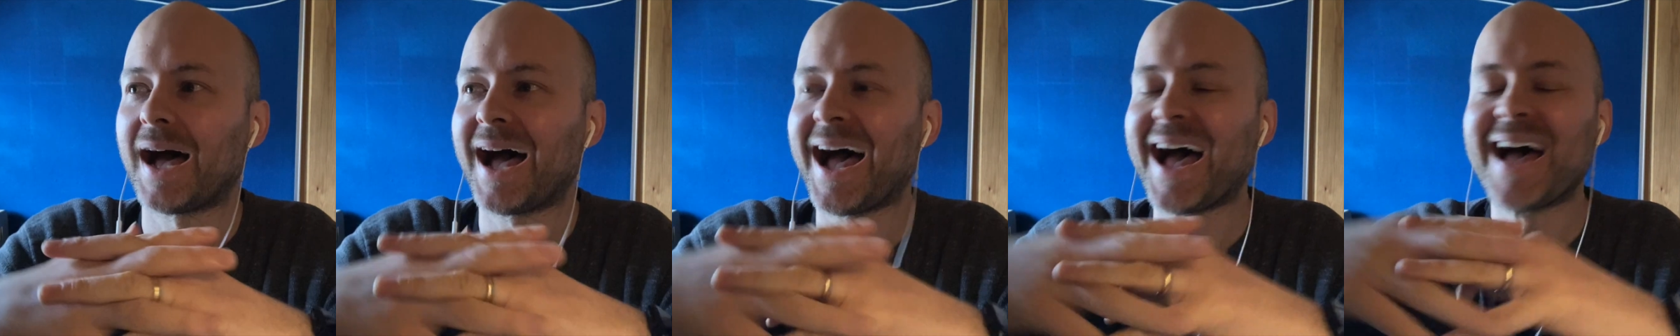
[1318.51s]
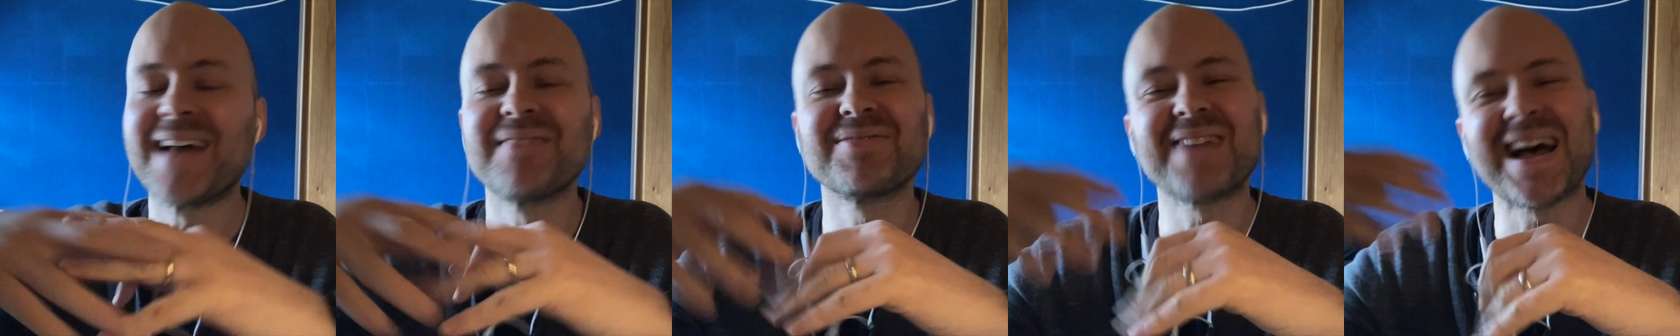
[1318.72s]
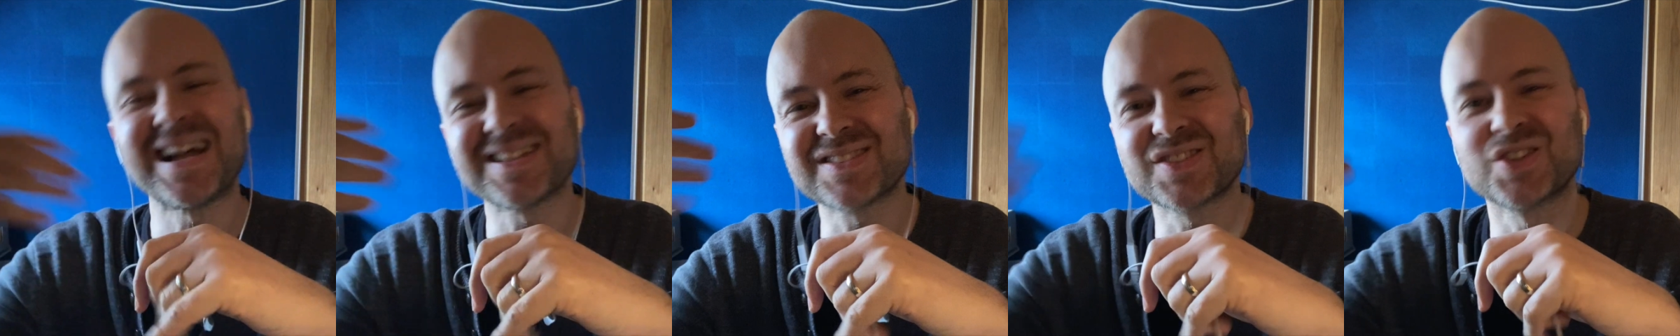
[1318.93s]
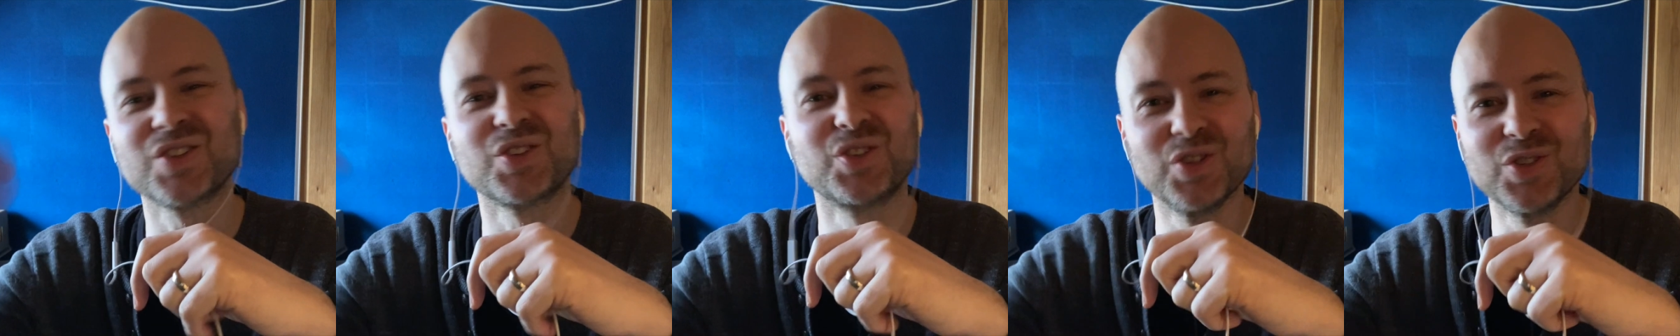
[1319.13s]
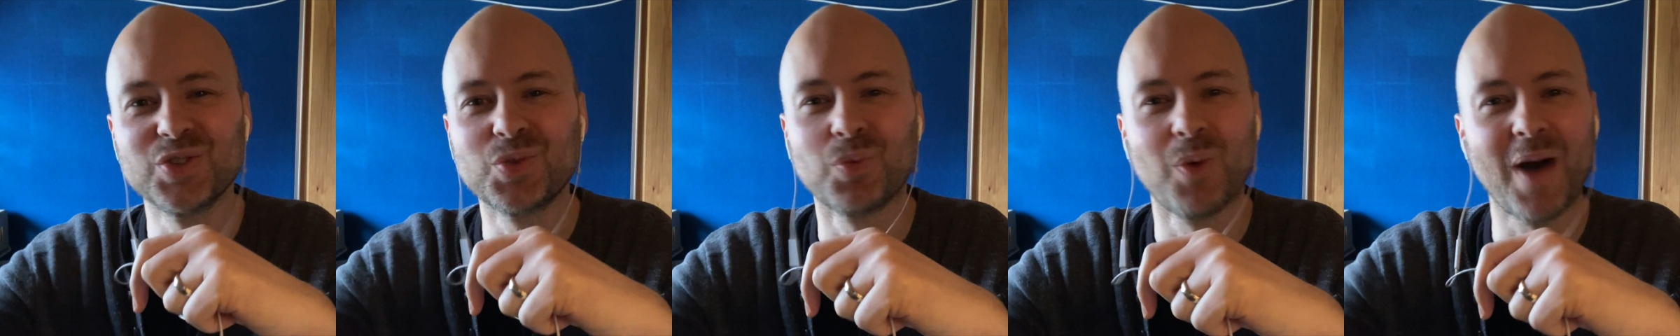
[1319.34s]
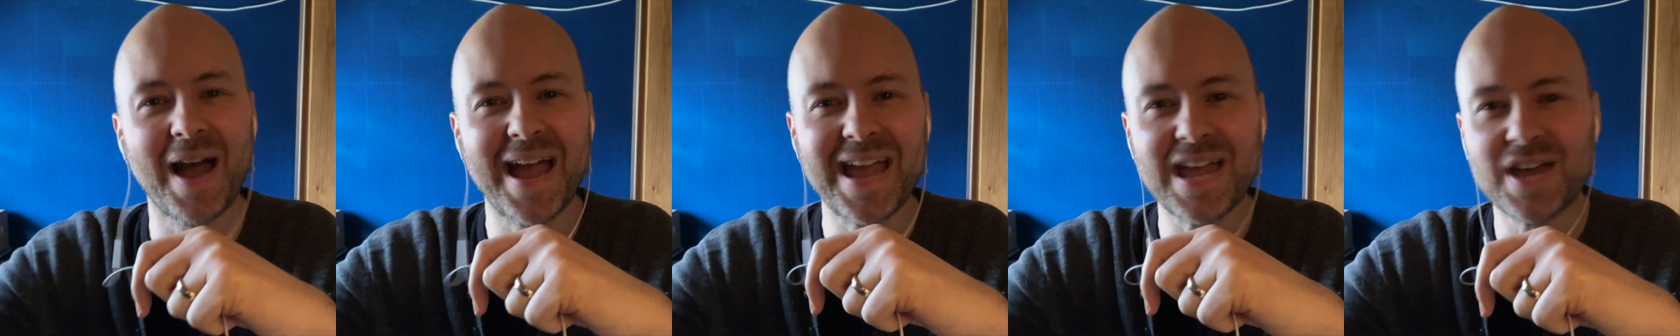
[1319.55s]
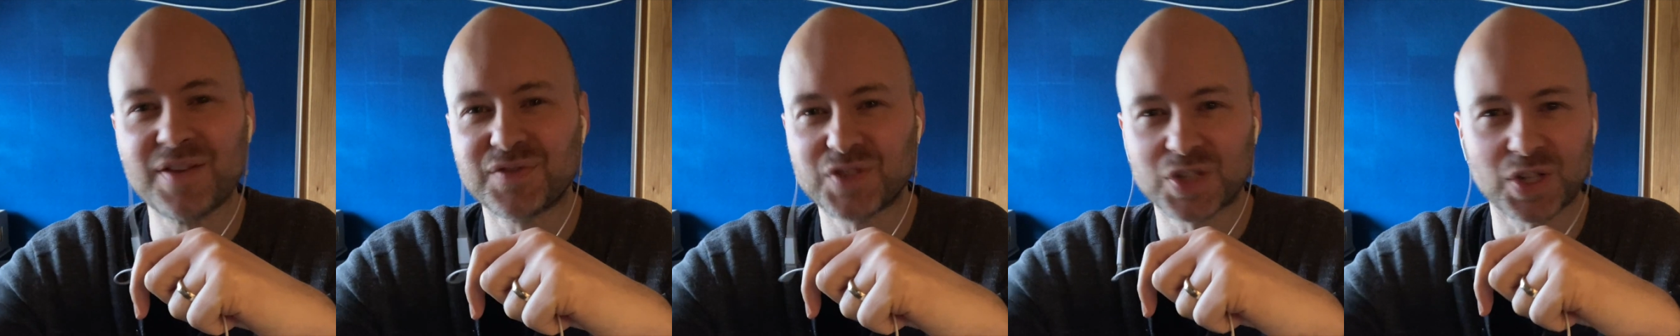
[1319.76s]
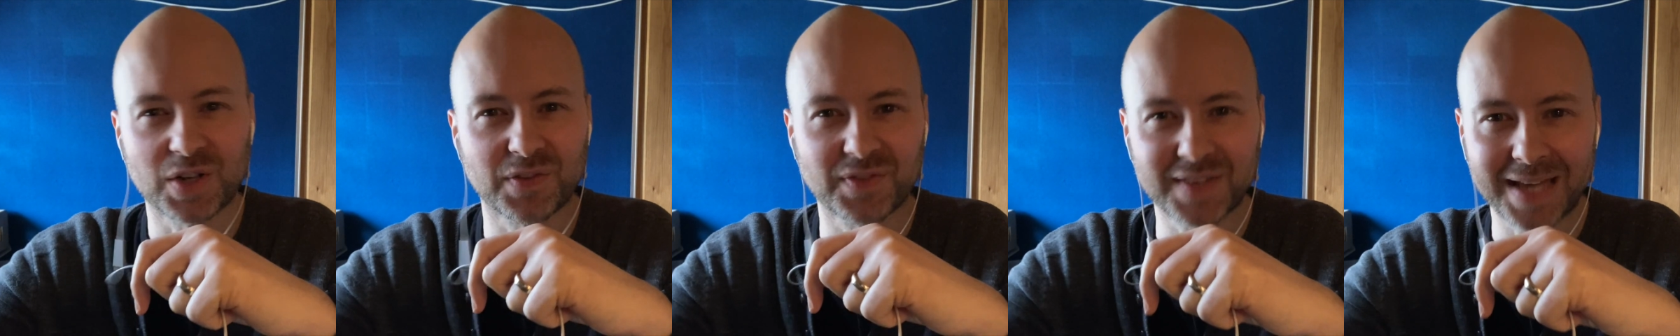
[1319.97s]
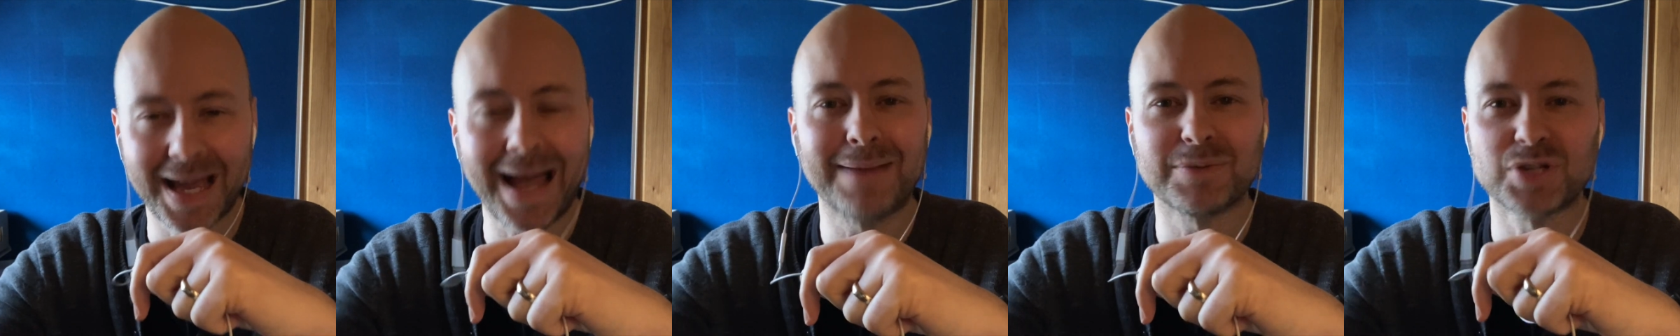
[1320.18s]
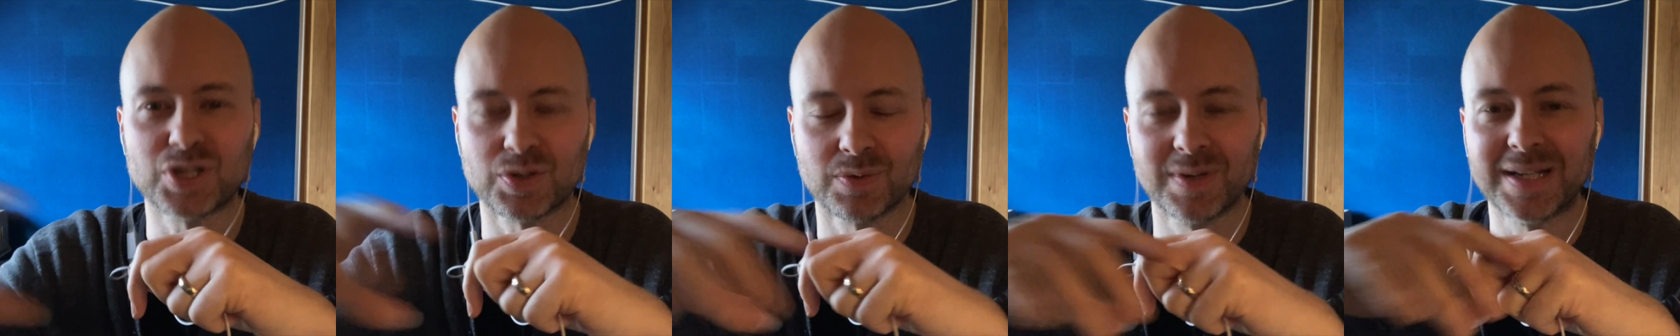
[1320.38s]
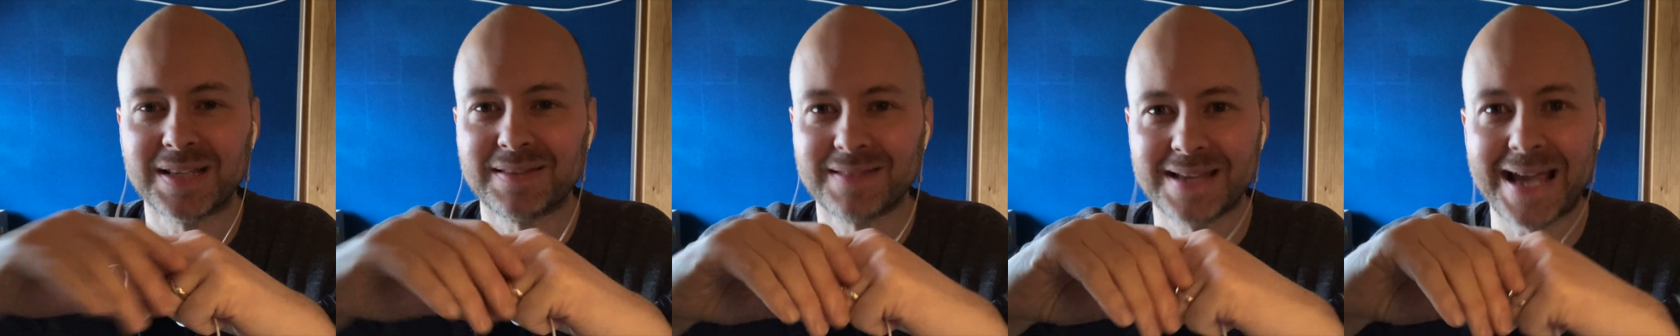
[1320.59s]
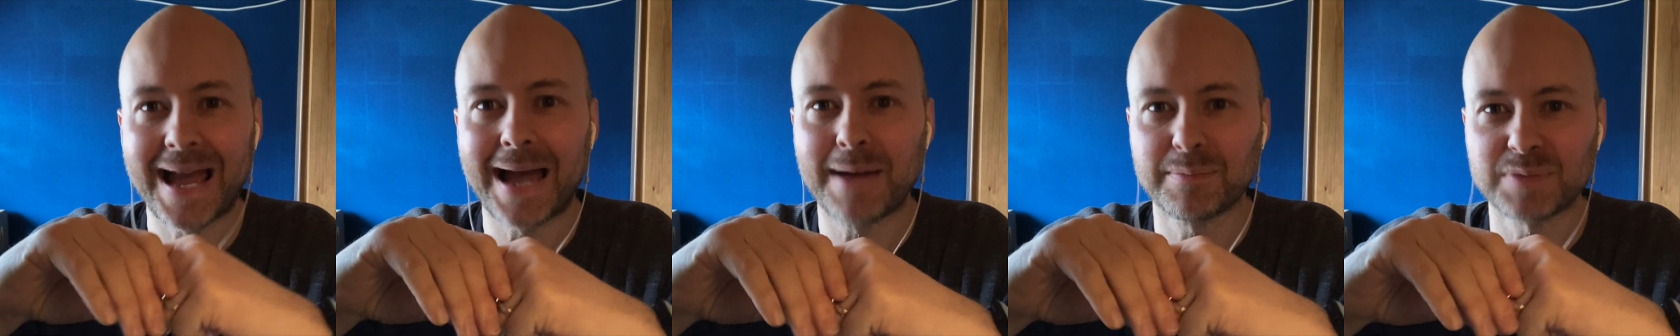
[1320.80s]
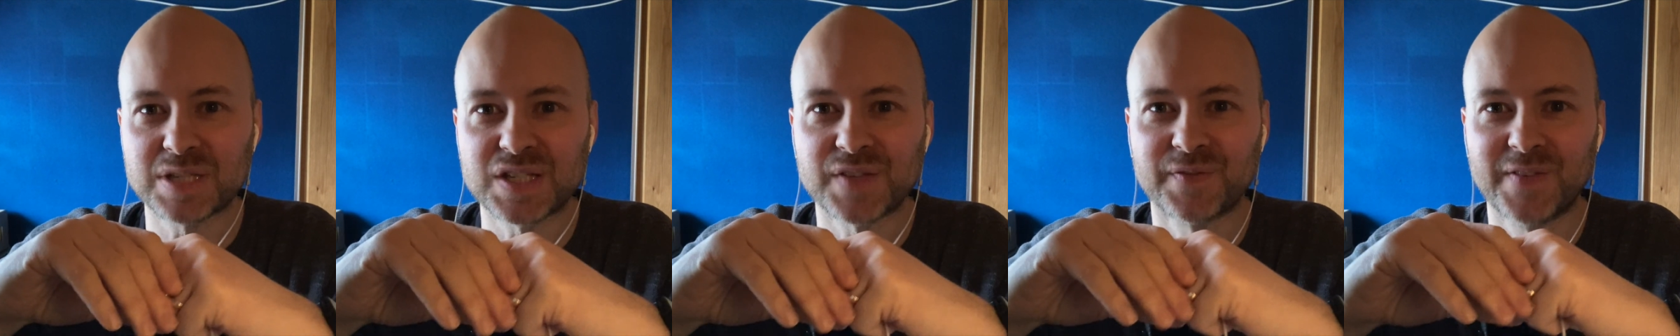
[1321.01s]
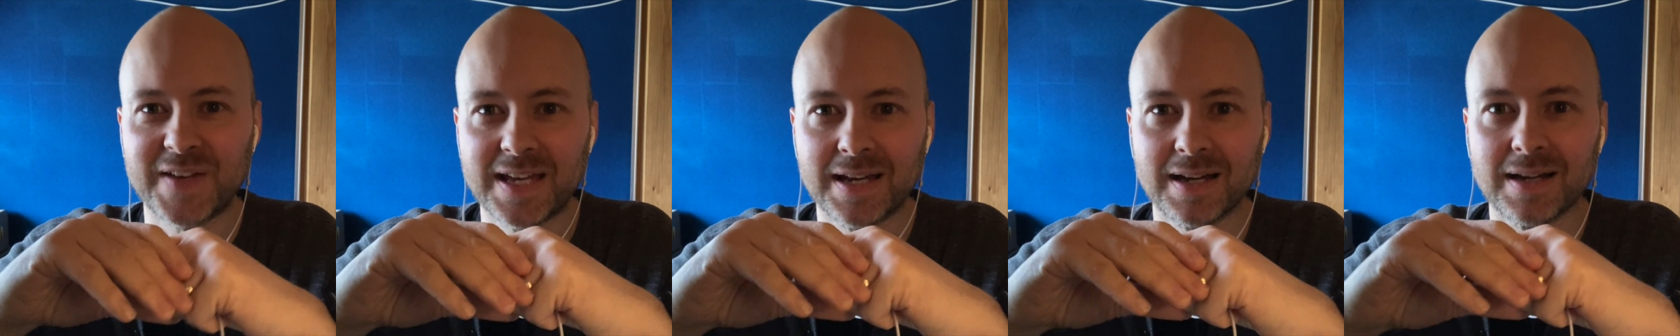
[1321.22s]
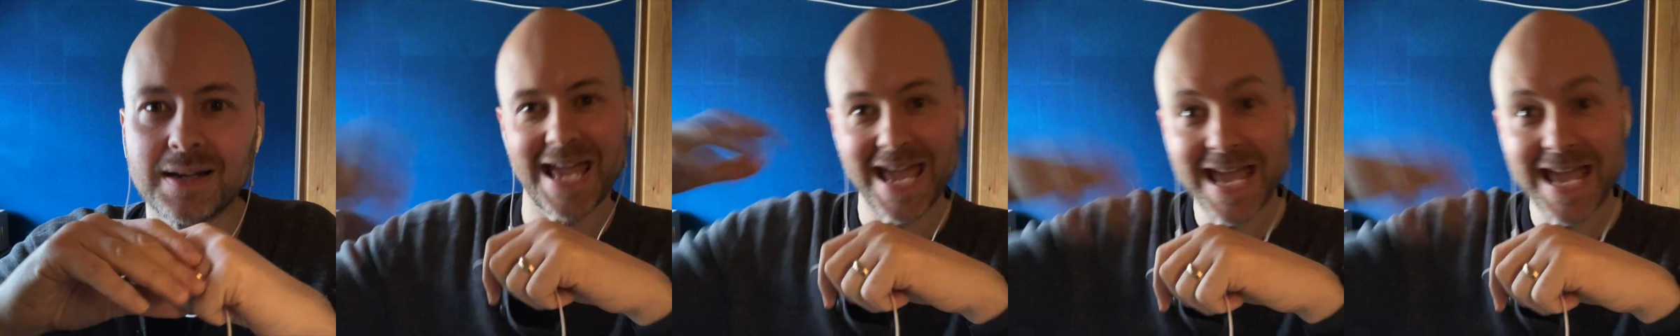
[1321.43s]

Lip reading: And that's a good way of sort of capturing the atmosphere